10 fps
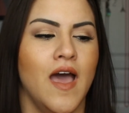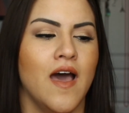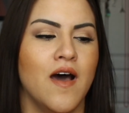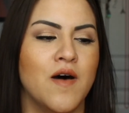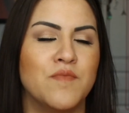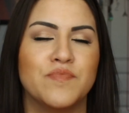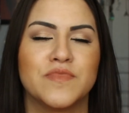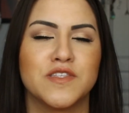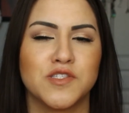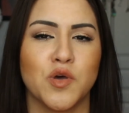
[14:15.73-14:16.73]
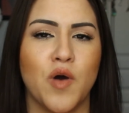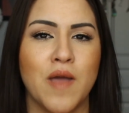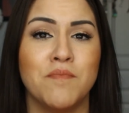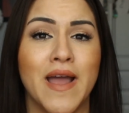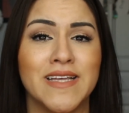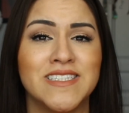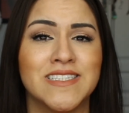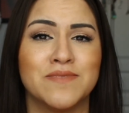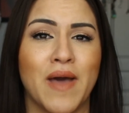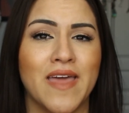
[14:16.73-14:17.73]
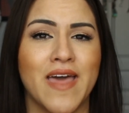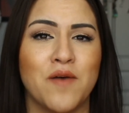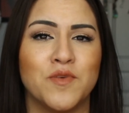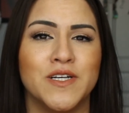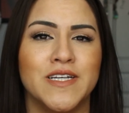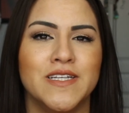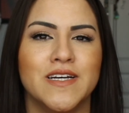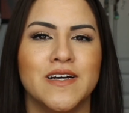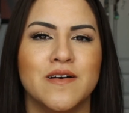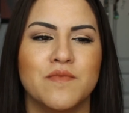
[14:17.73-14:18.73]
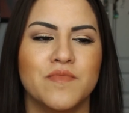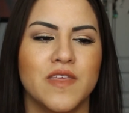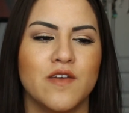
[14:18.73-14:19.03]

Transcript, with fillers: Um, so I might just buy that one um,